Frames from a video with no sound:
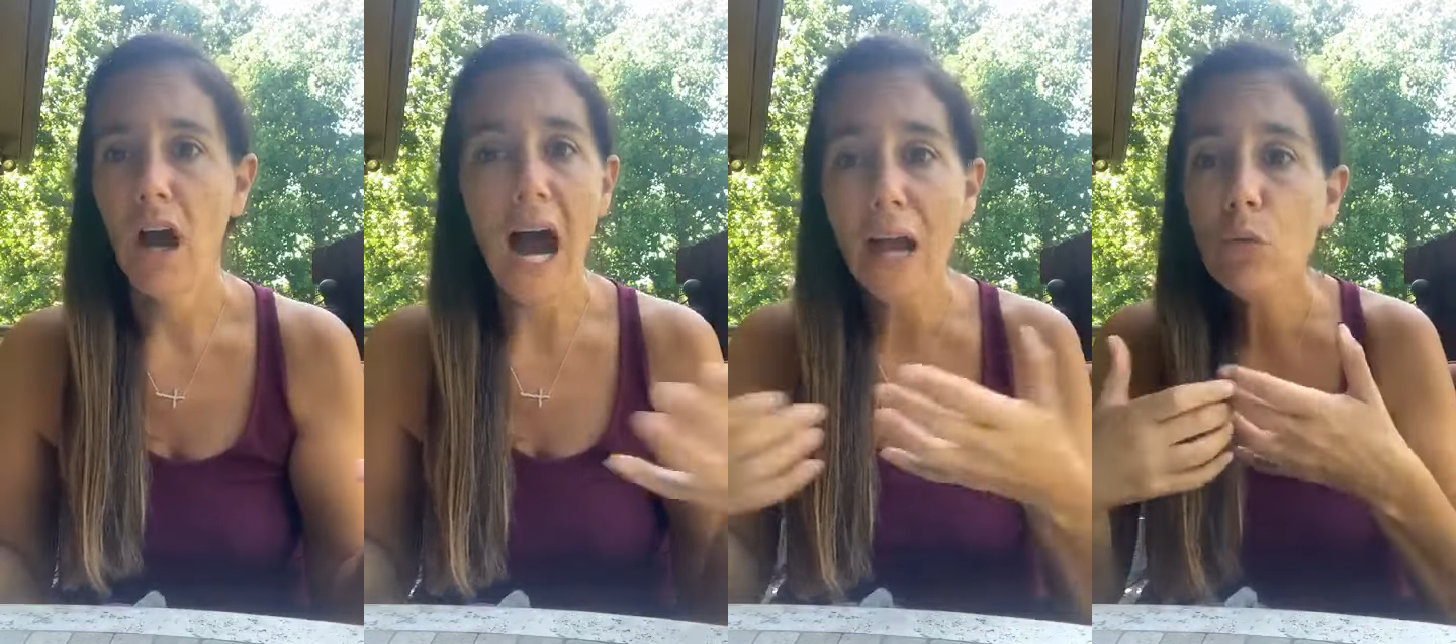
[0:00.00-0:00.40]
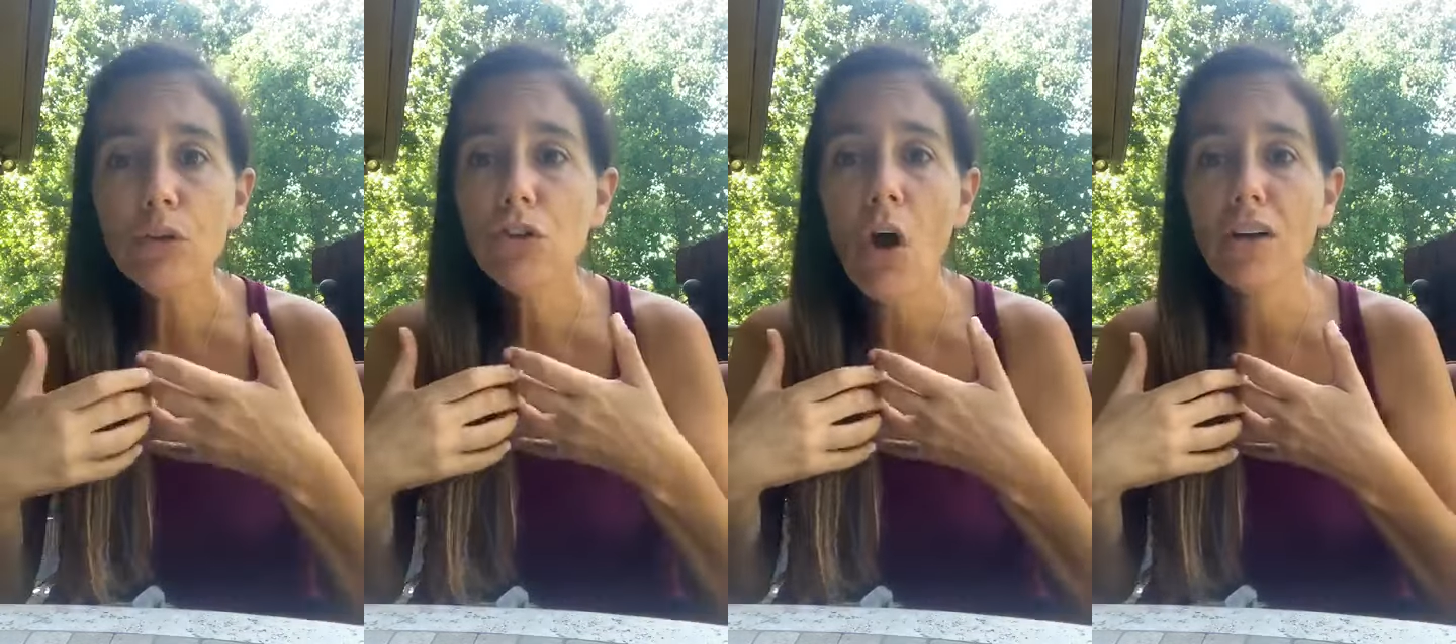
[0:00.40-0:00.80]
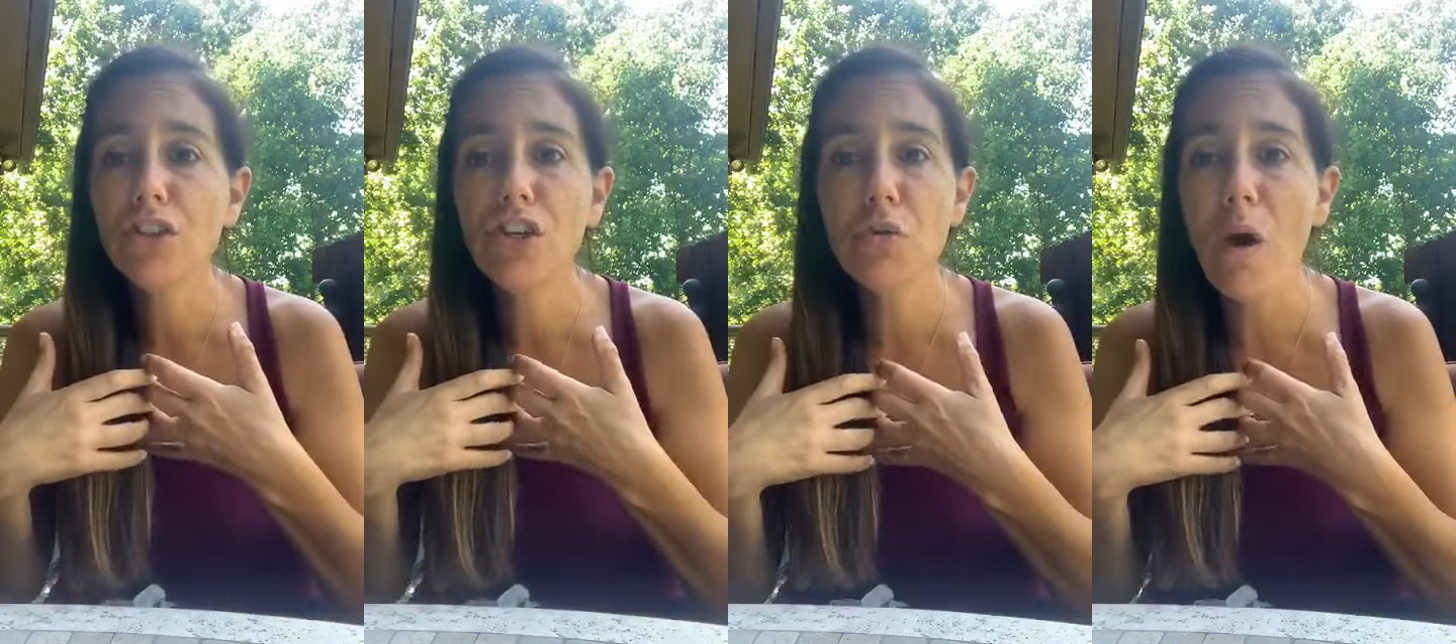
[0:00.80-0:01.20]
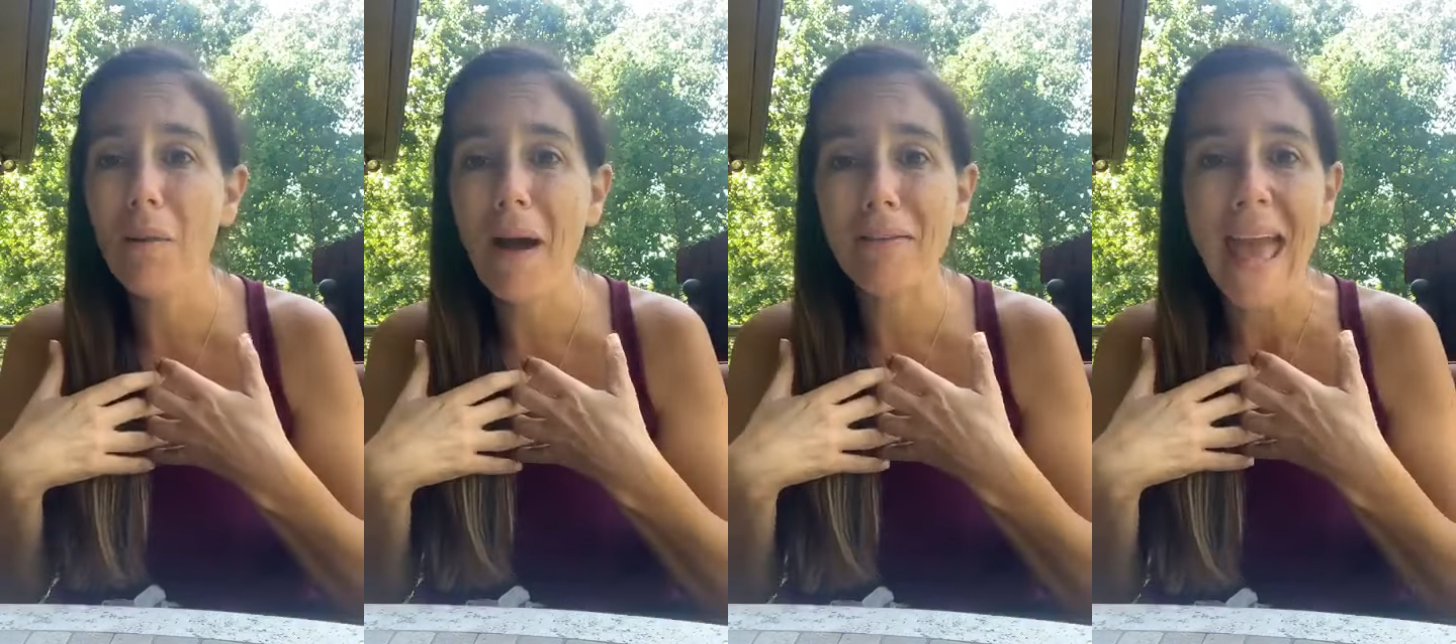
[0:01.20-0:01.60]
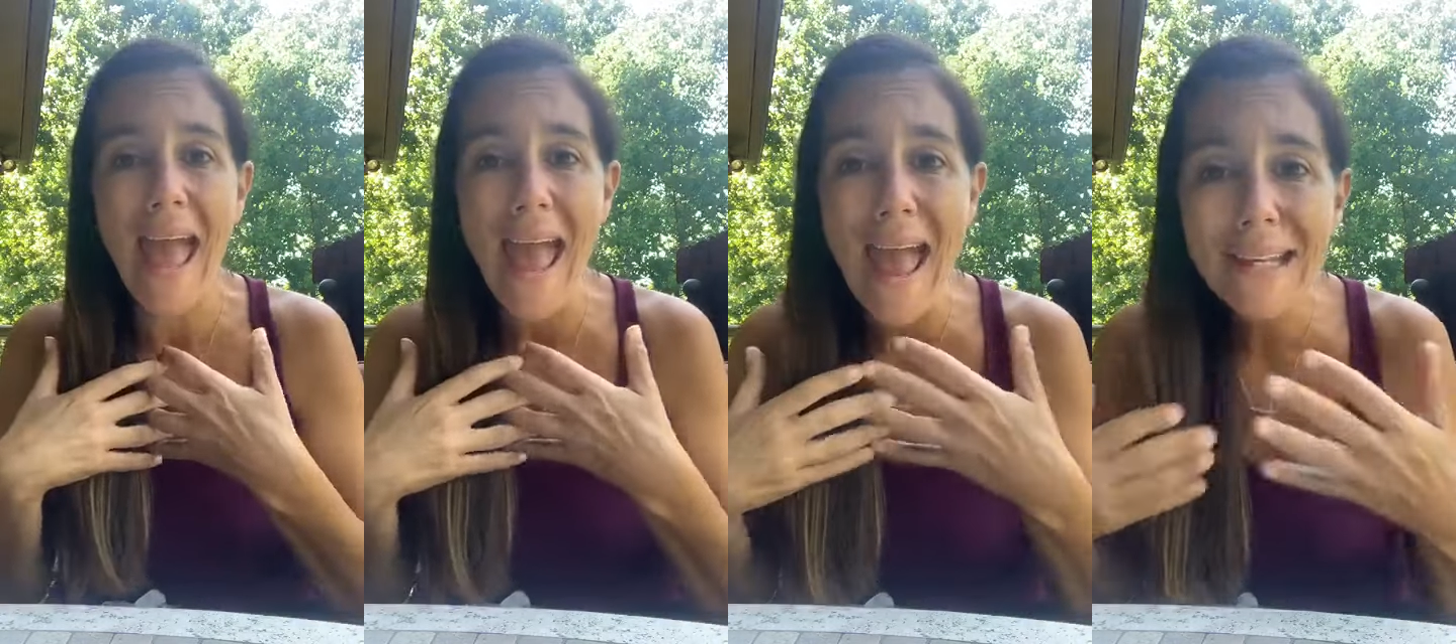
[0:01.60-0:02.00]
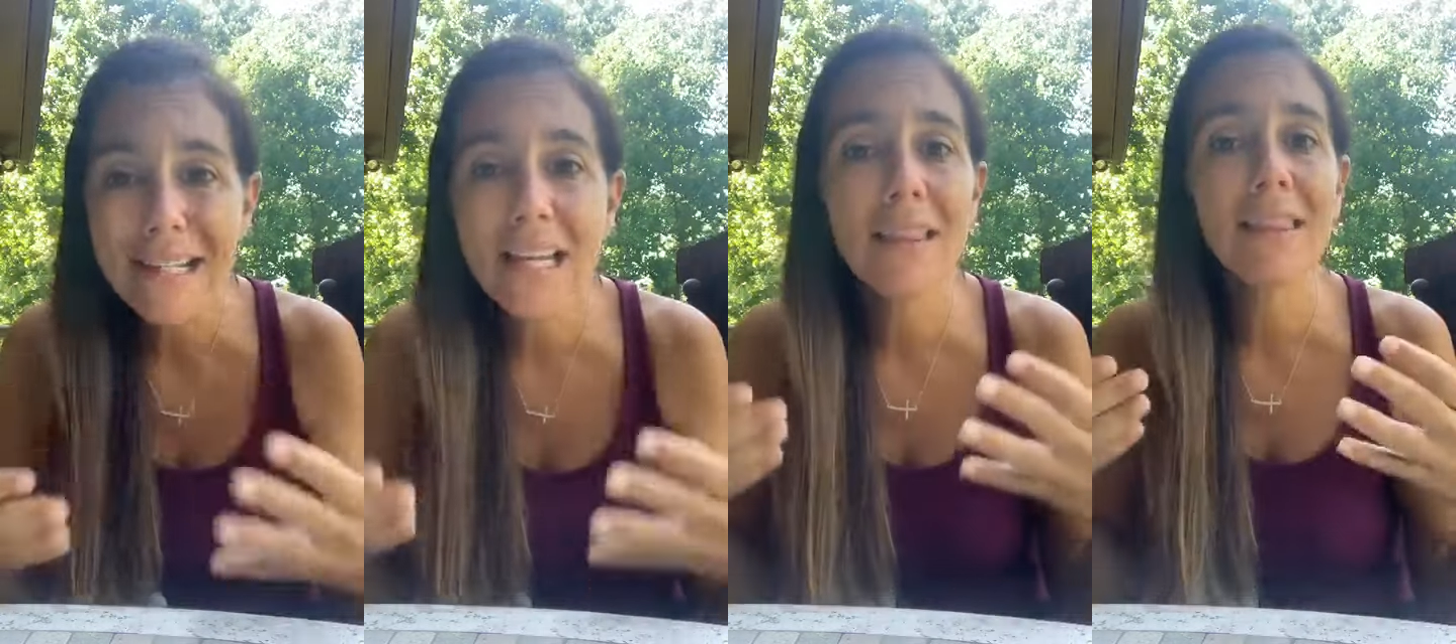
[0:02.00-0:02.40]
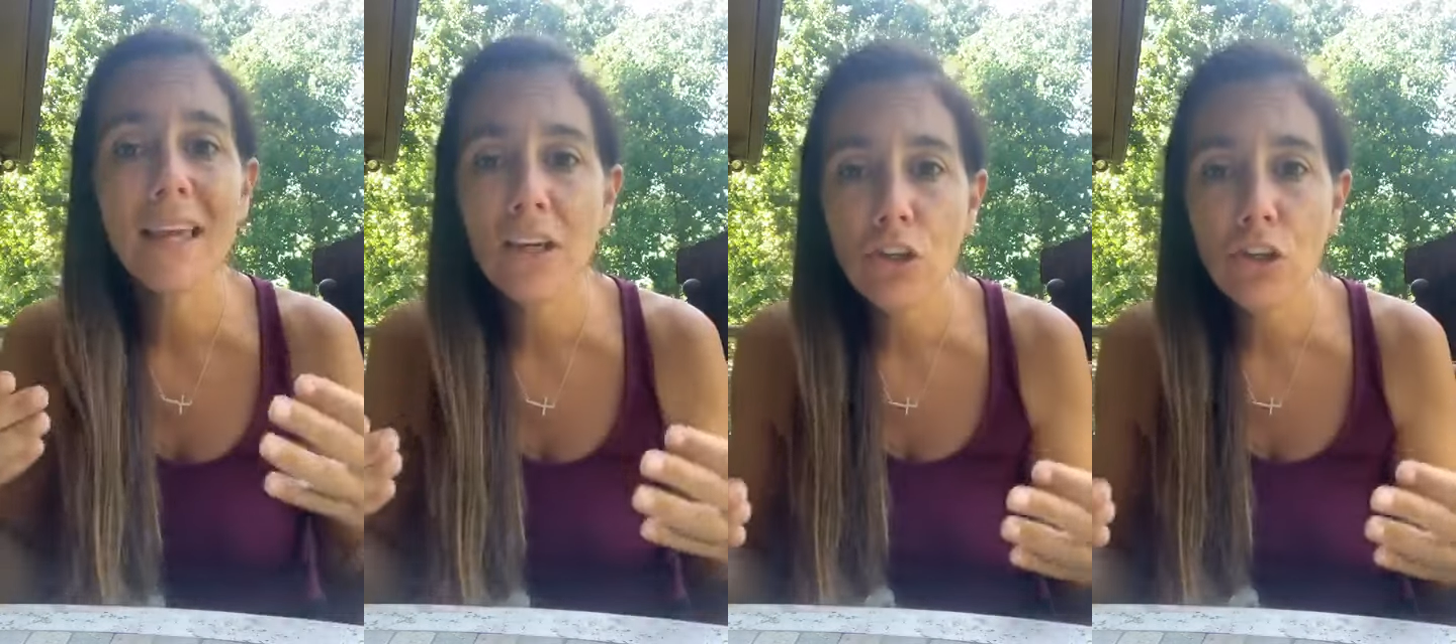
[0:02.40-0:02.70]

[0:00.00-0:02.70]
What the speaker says: I will talk to you about anything